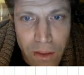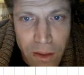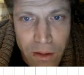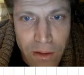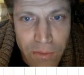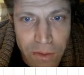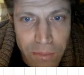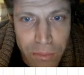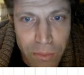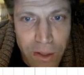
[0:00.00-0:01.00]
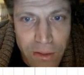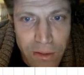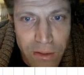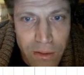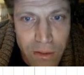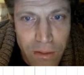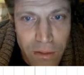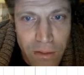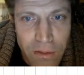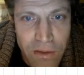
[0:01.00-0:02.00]
Here I've got the point
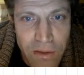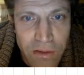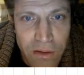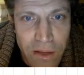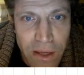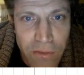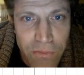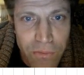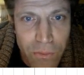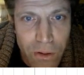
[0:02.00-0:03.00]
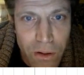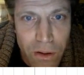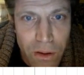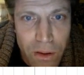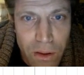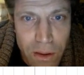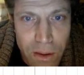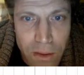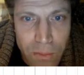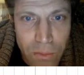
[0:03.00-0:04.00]
6 and negative 4.
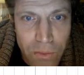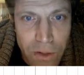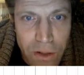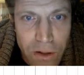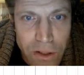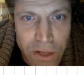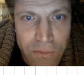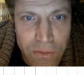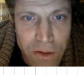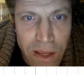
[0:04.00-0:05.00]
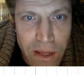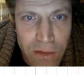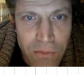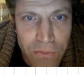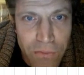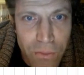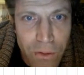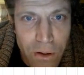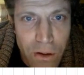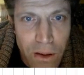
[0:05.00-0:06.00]
Well, over here I should have negative
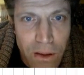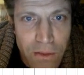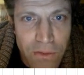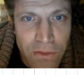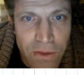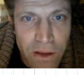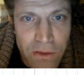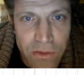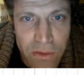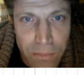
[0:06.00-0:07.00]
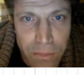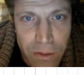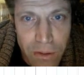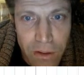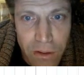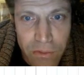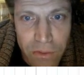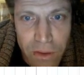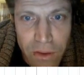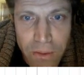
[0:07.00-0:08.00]
4 and 6. Yep, there it is.
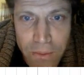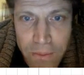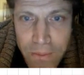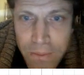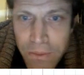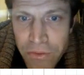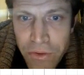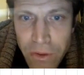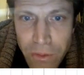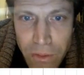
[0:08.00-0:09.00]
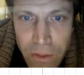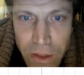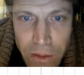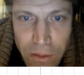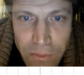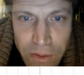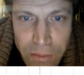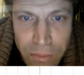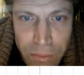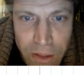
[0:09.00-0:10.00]
So here I've got the
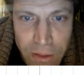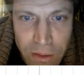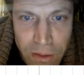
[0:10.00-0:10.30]
point,